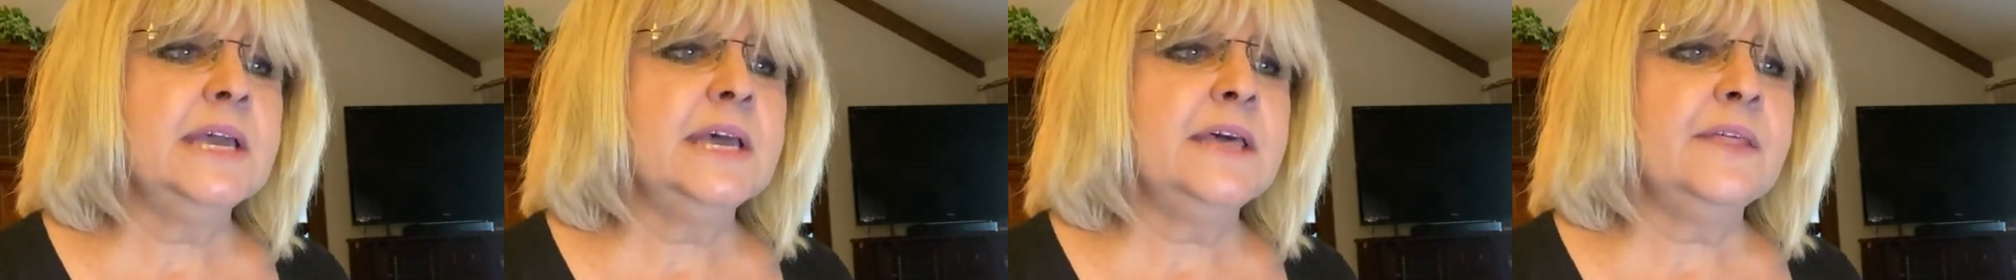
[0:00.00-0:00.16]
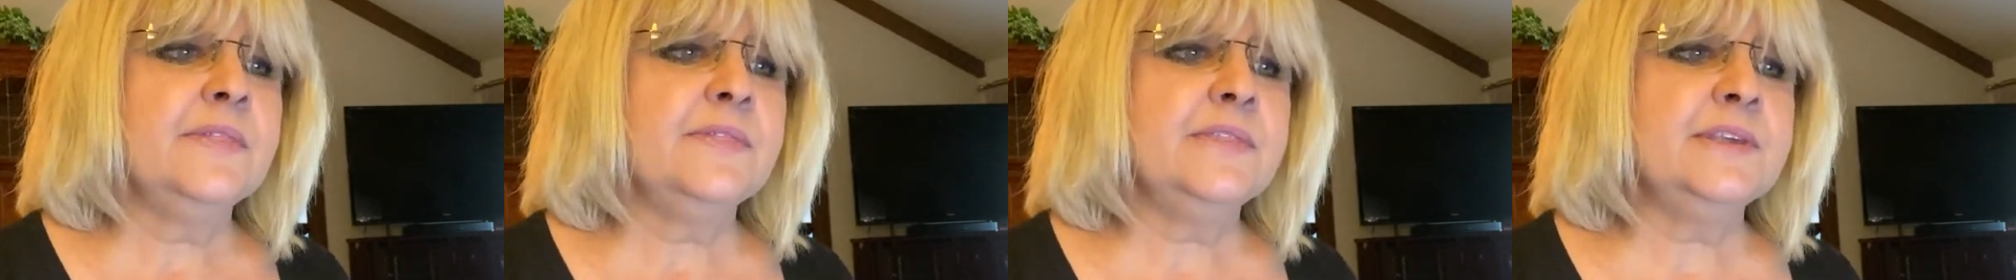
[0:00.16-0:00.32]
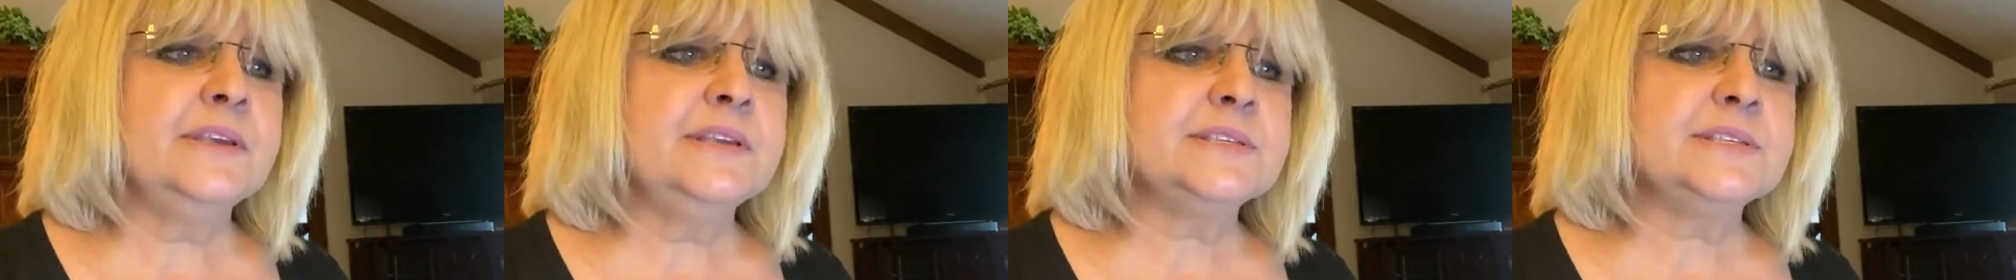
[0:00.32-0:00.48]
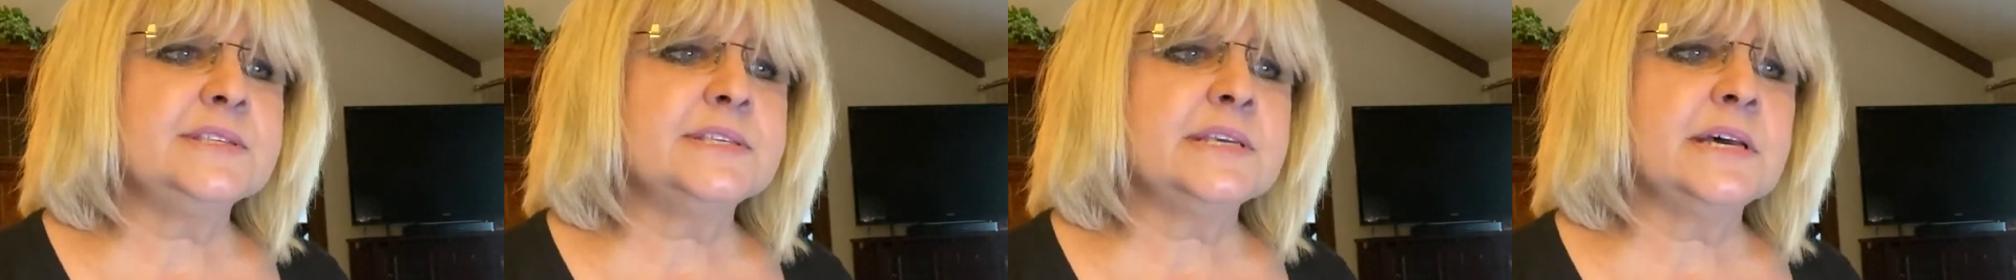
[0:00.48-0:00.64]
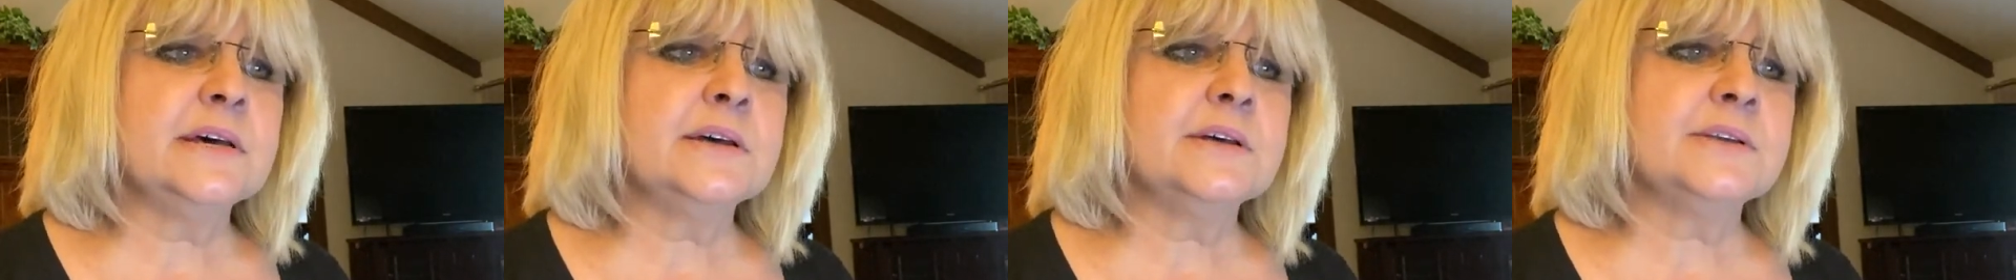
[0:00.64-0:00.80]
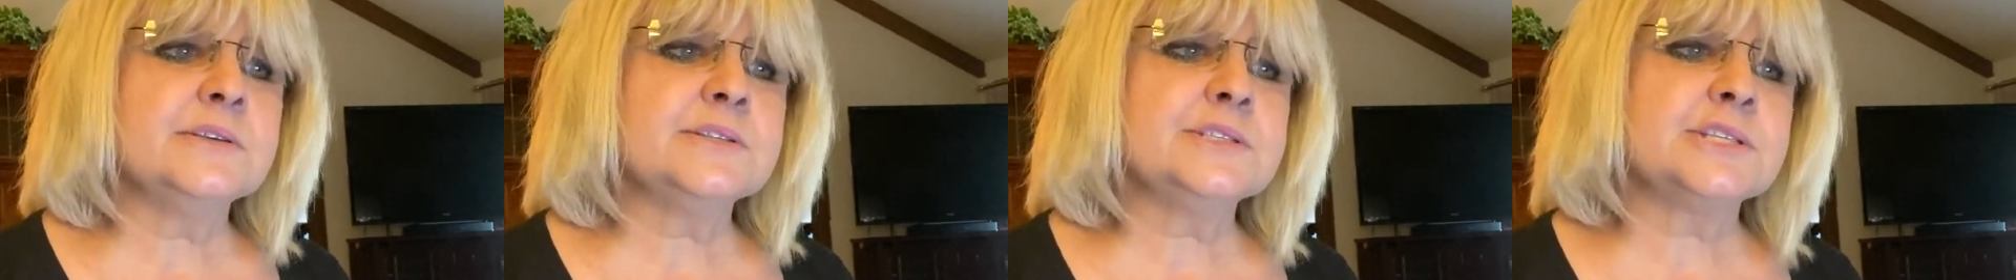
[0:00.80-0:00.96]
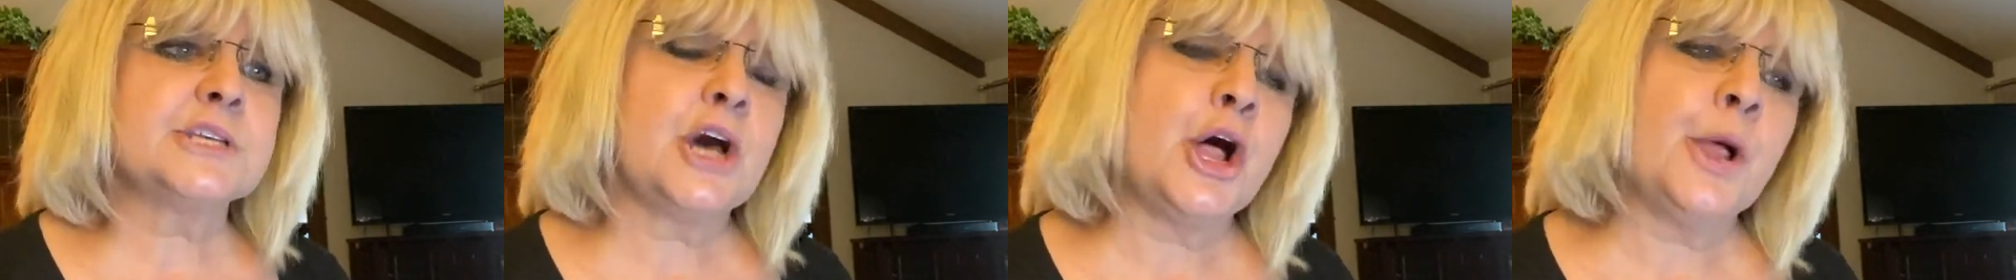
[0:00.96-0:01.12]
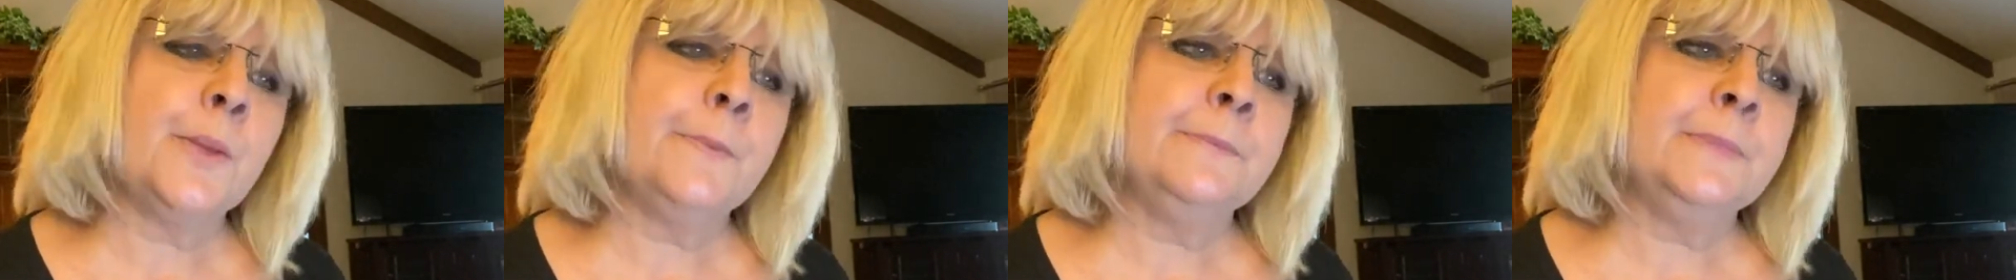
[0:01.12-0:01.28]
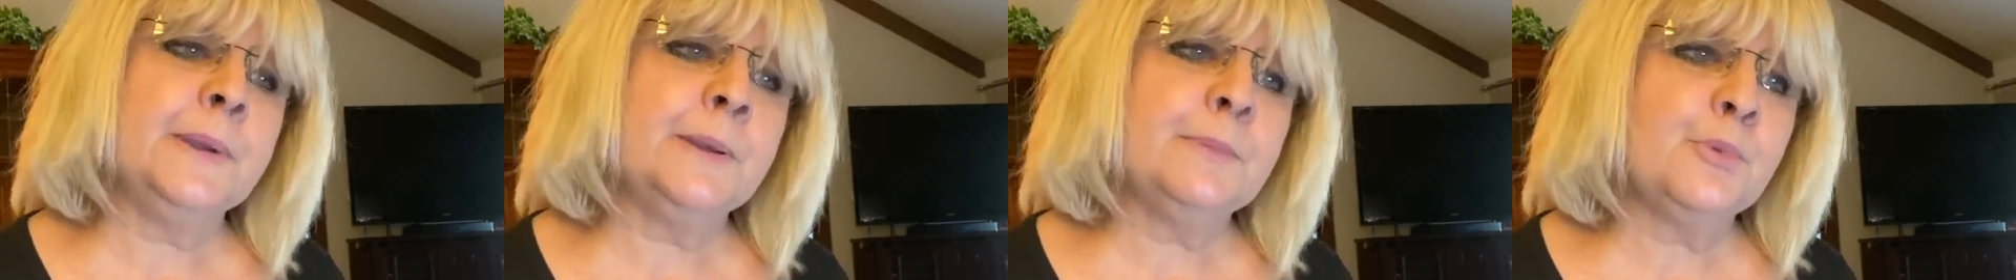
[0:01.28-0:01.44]
These cells,
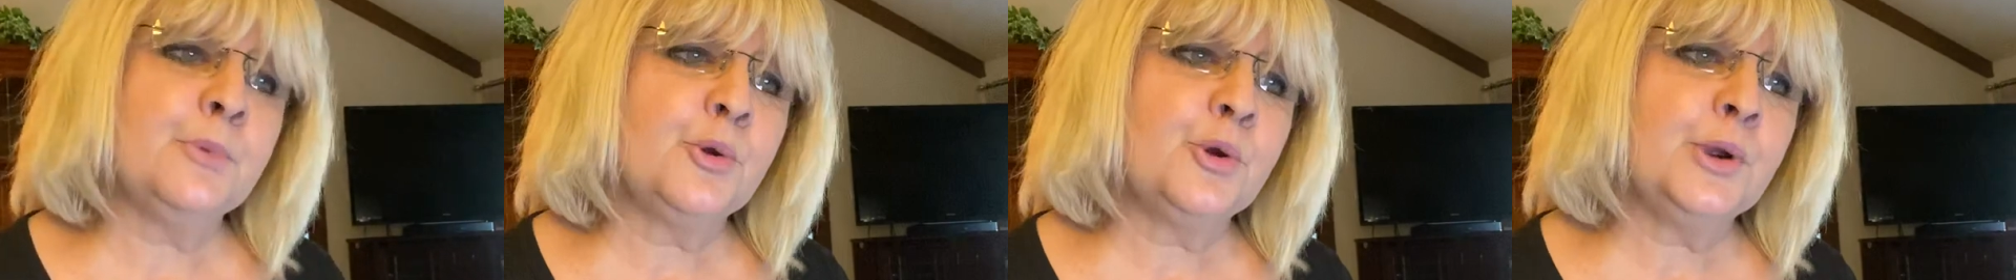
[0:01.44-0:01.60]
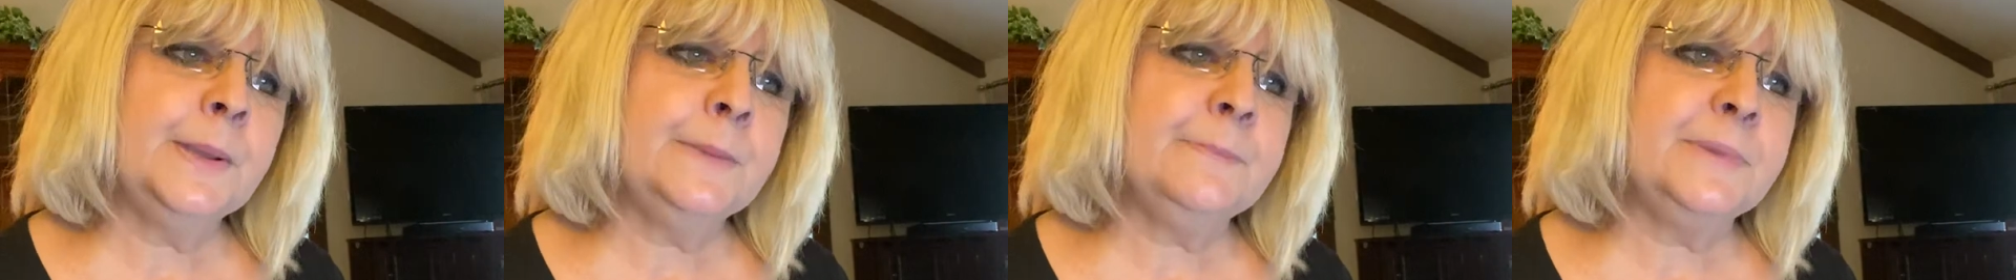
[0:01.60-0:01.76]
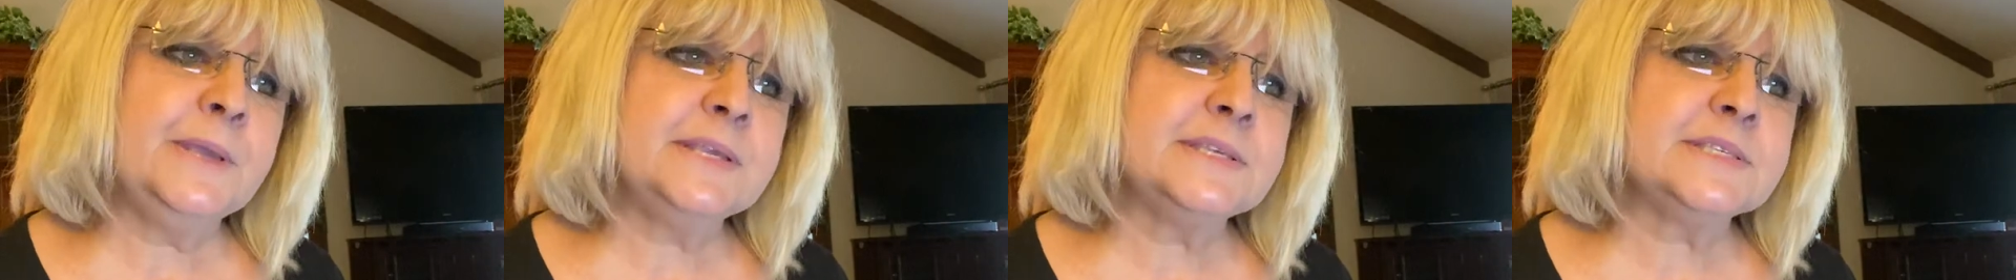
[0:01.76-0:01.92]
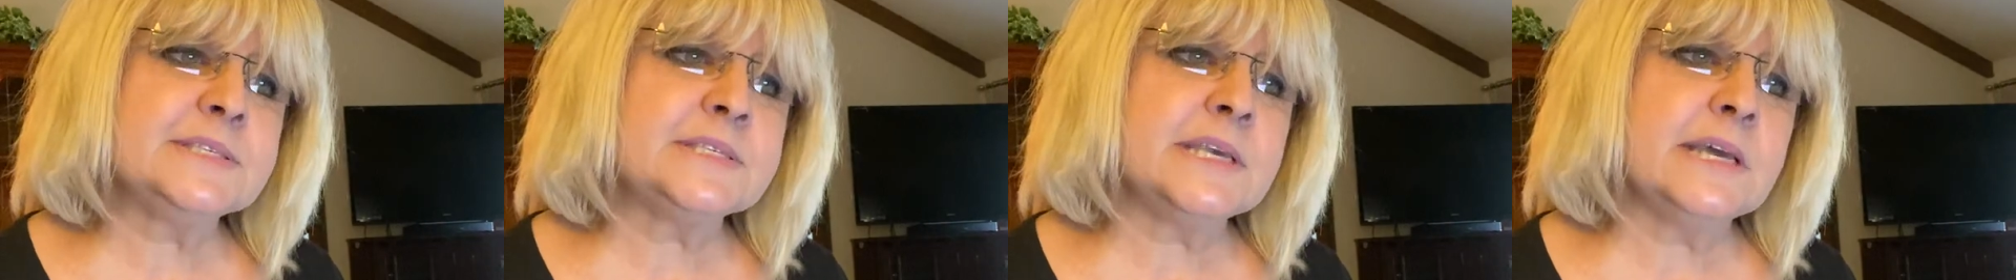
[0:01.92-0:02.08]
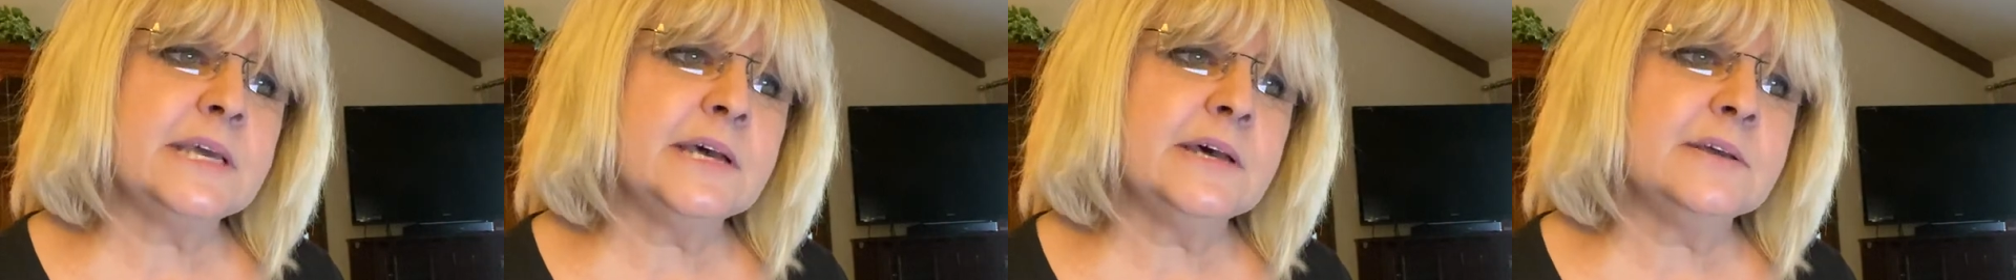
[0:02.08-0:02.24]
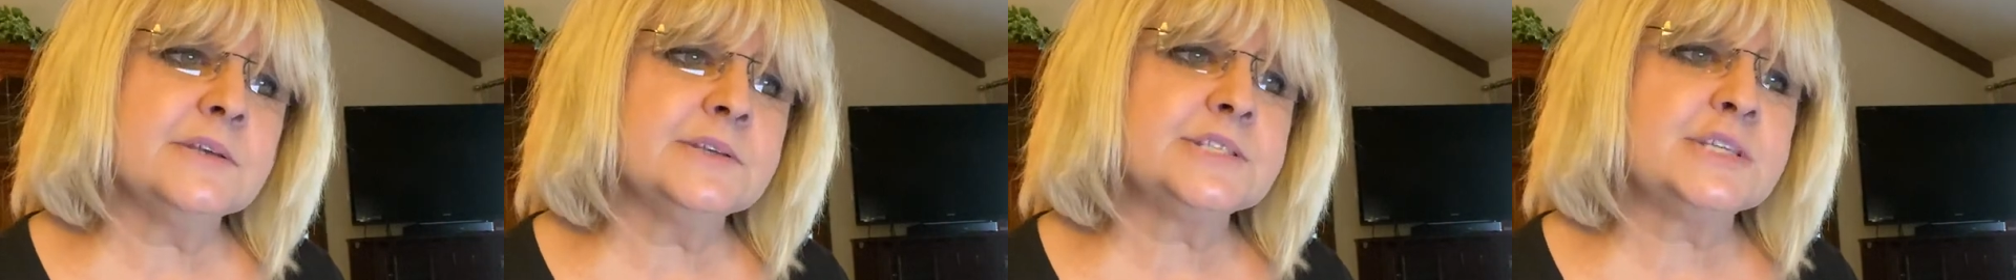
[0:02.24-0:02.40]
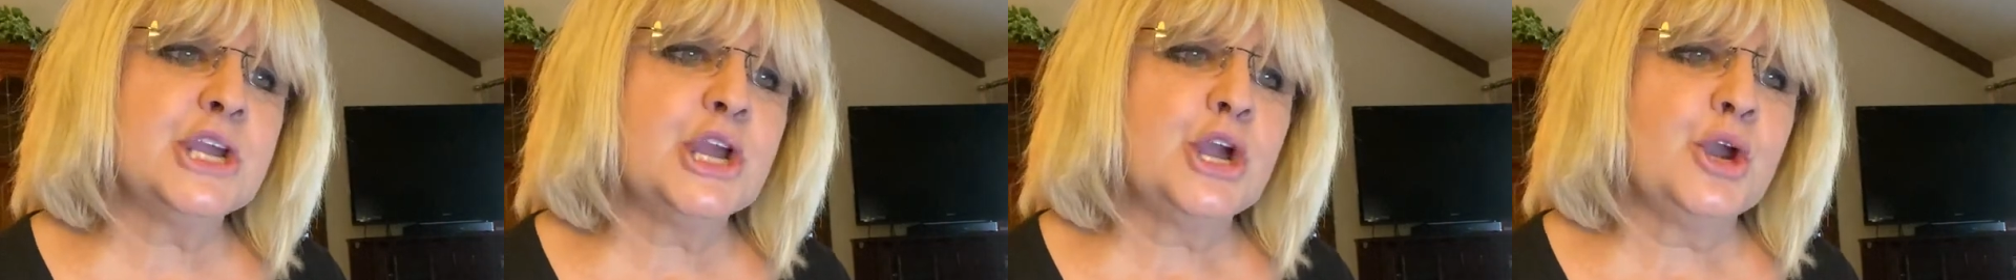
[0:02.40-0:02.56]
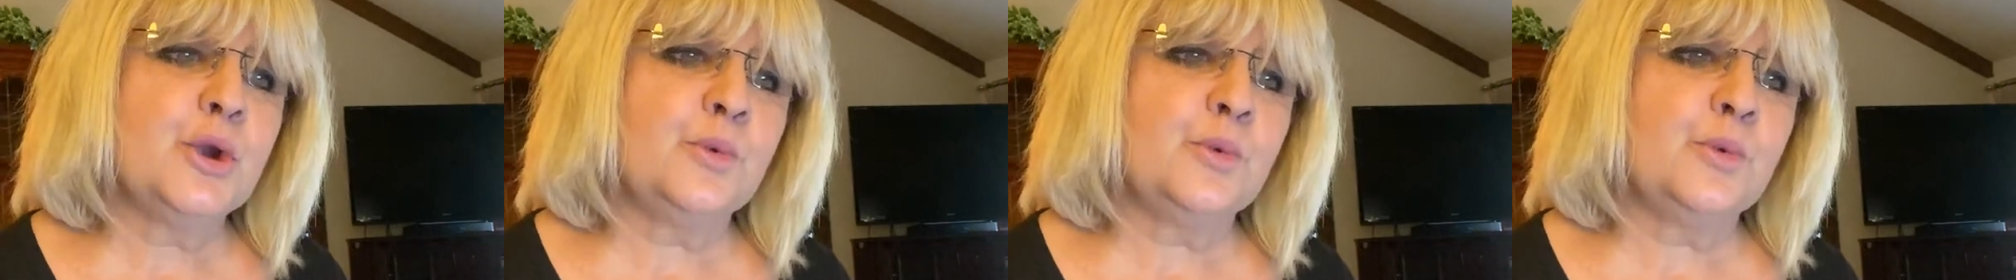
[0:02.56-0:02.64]
called memory B cells,